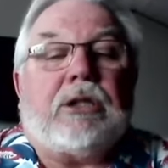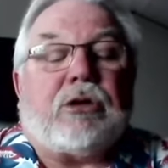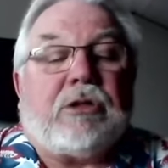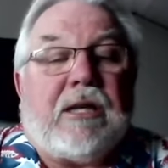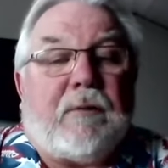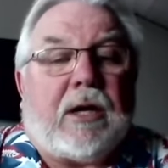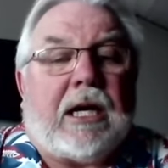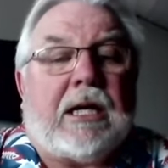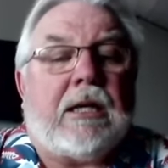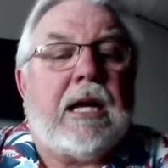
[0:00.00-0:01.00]

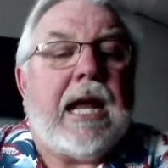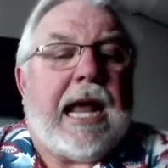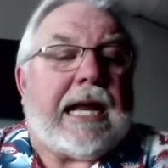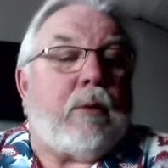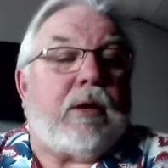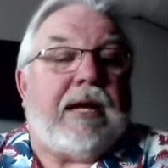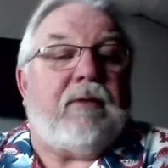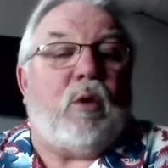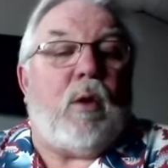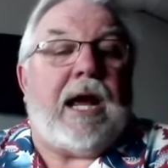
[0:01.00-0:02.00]
certificate, and I will
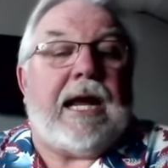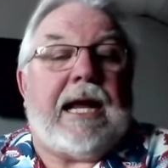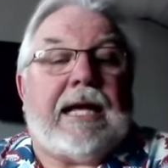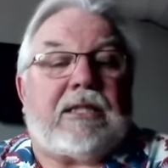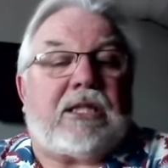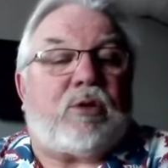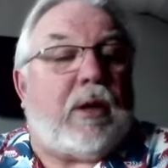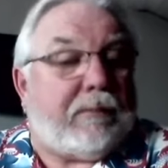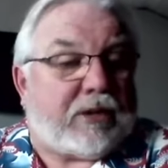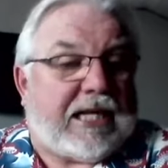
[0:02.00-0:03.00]
give it away as a
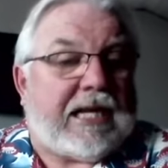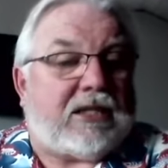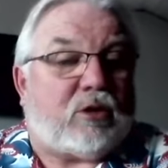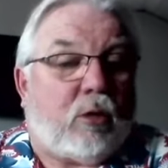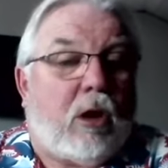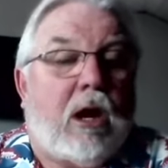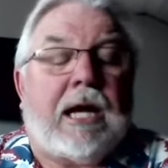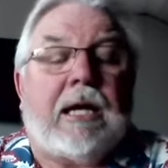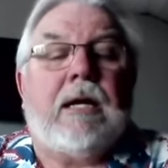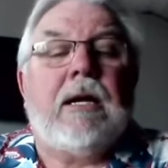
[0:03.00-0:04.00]
sweepstakes
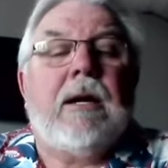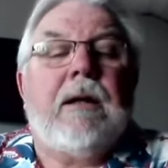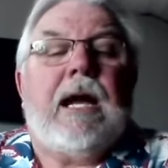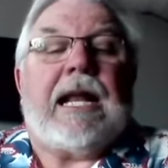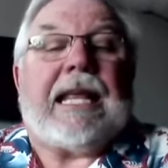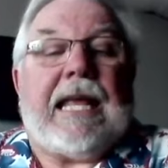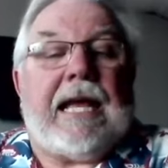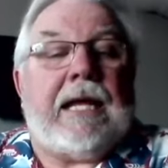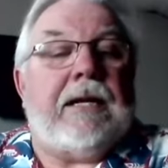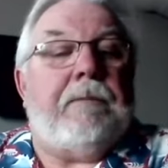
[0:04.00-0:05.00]
drawing. And
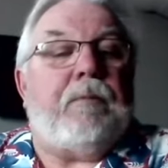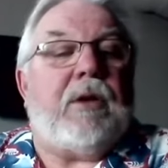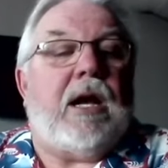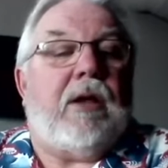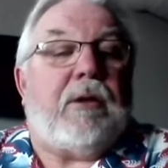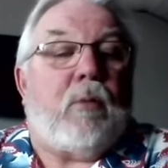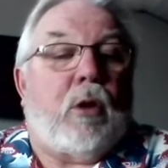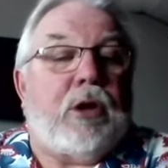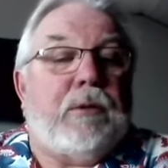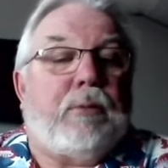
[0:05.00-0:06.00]
again, the
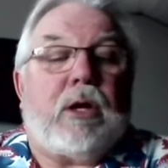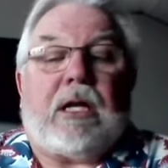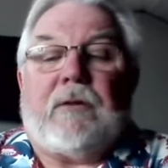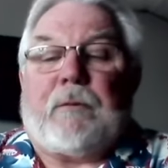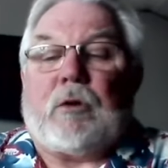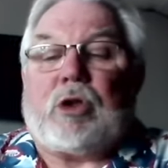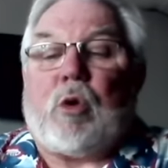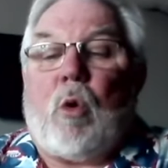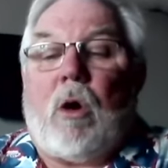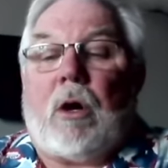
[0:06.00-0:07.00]
more you book in the first
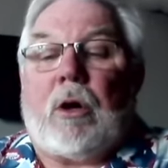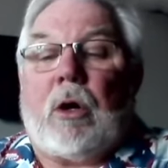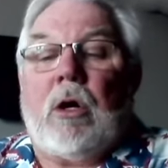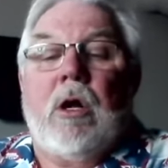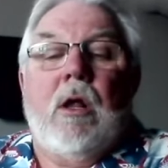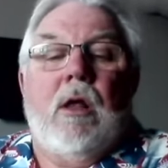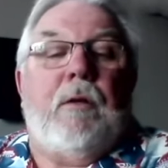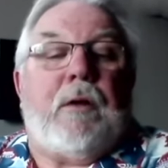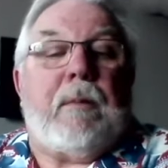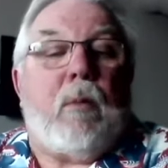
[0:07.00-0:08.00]
quarter,
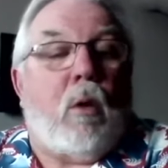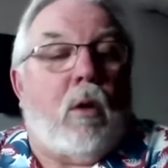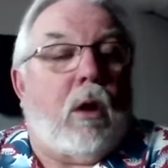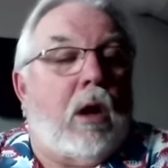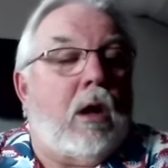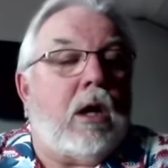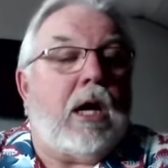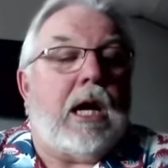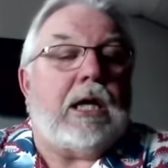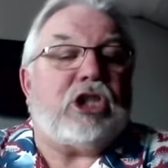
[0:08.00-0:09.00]
the
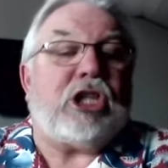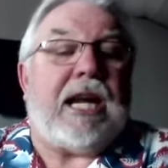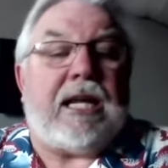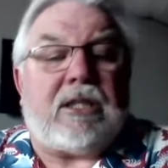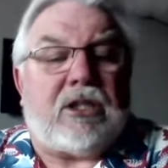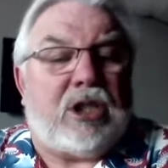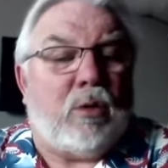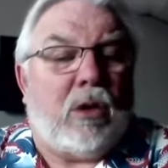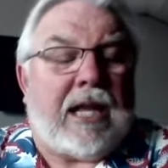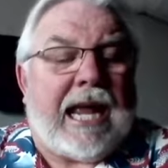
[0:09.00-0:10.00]
more chances
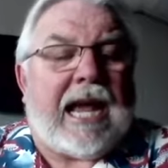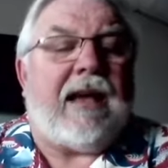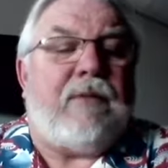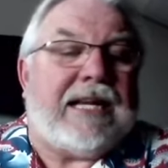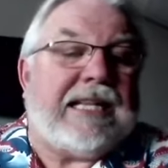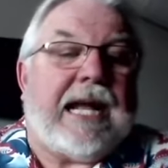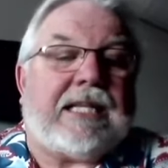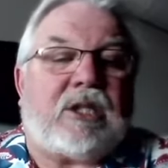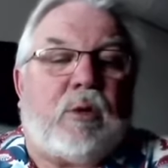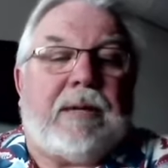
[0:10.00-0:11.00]
you will have in
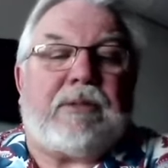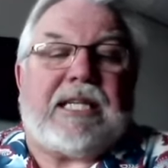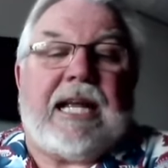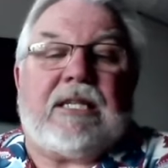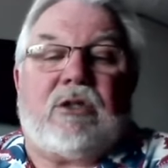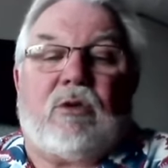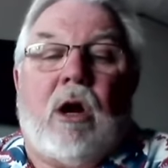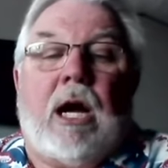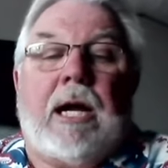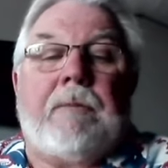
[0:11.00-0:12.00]
that sweepstakes
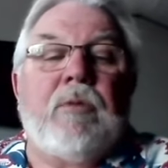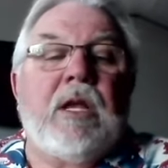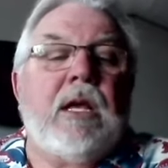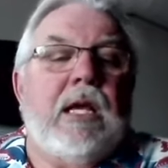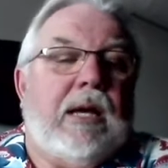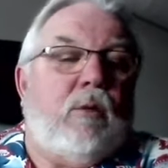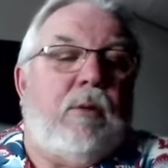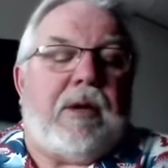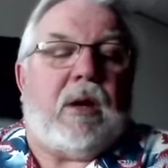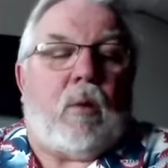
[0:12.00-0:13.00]
drawing. It
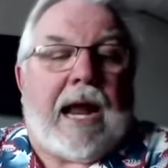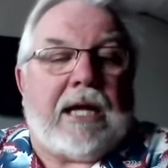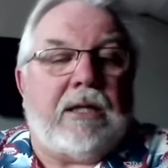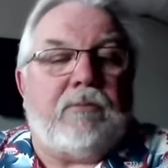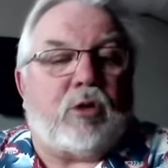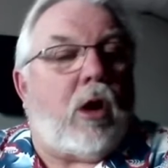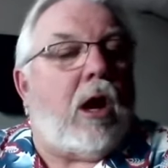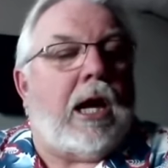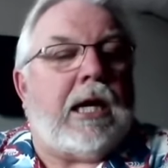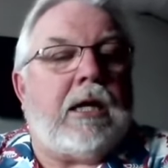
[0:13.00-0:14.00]
will be a random
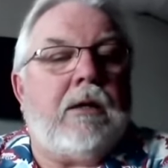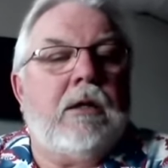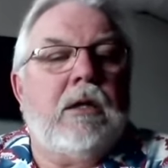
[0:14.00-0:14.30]
drawing,